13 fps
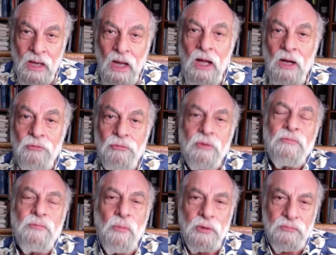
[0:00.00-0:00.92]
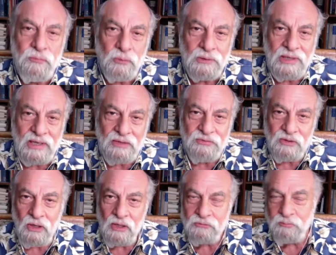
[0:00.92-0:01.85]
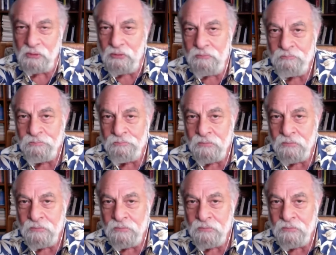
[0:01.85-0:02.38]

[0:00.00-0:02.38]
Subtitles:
144 days in the hospital.